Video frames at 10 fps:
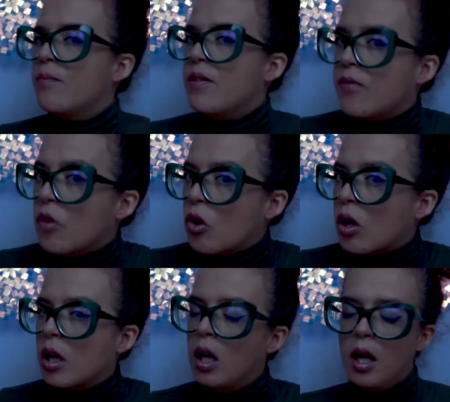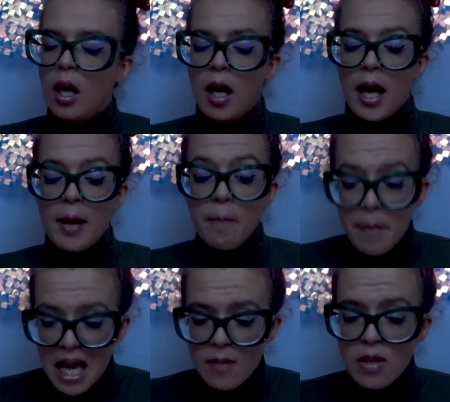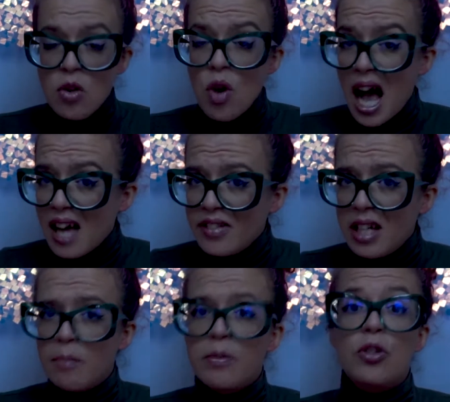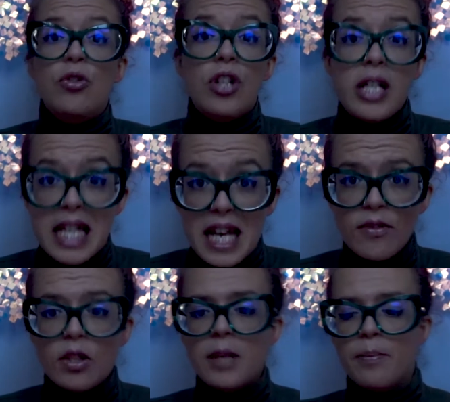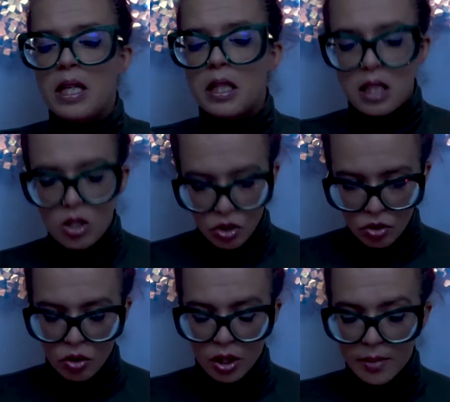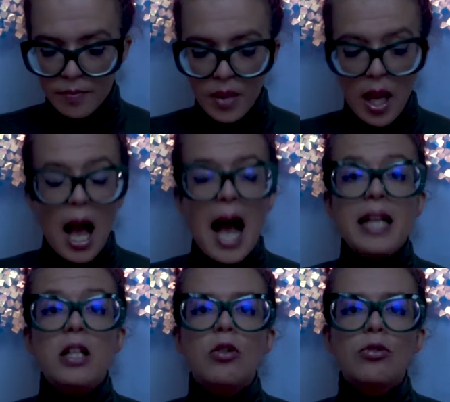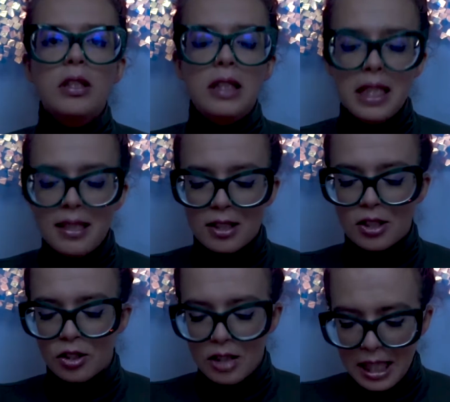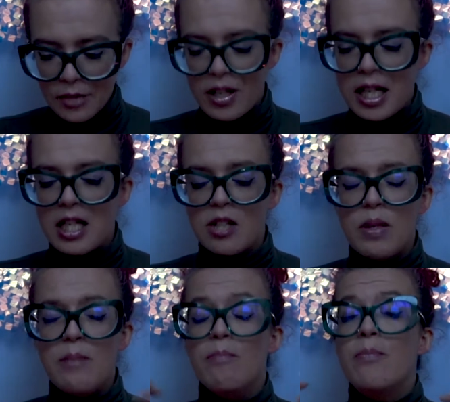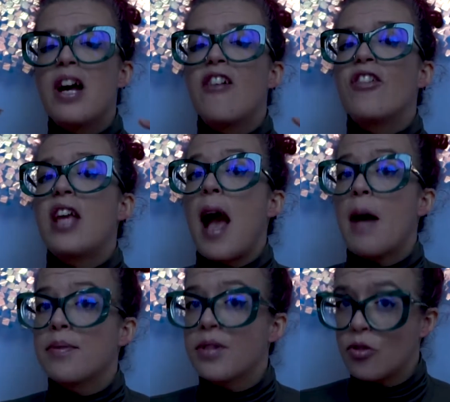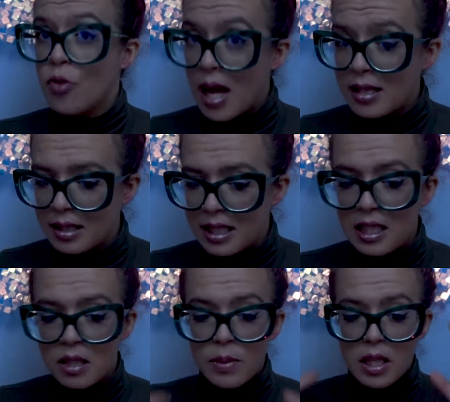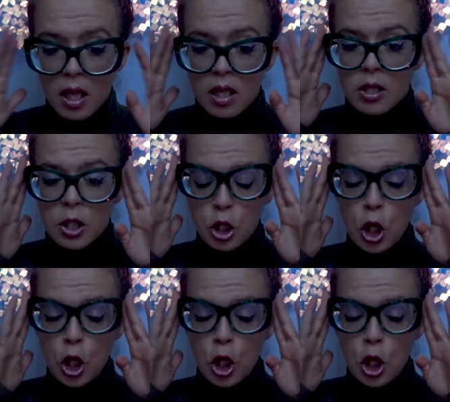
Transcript: before, and maybe you have it but you never pay attention on it. I know that this reading is being very abstract is because